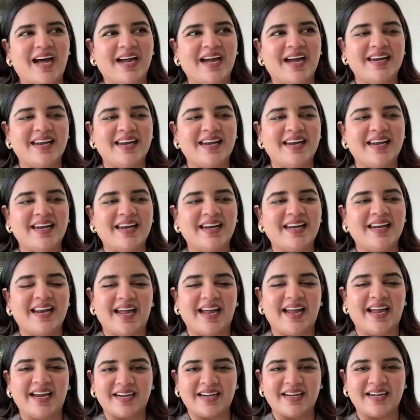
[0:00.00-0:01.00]
like to
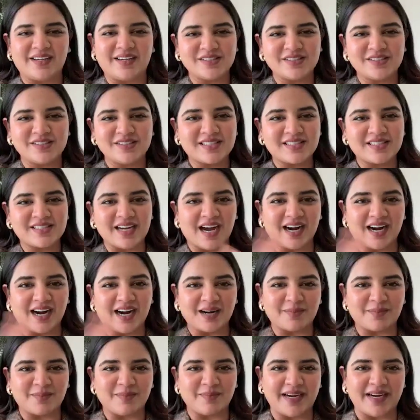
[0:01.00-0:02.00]
start my day,
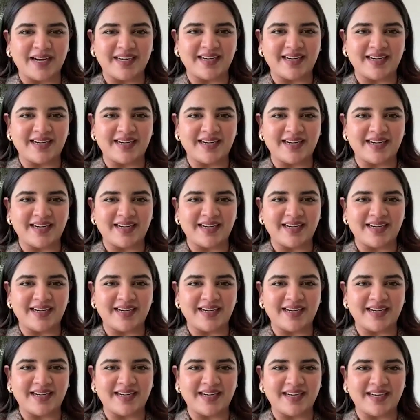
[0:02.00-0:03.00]
like I love
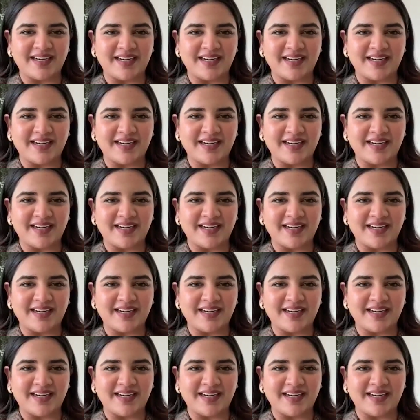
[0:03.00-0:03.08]
breakfast.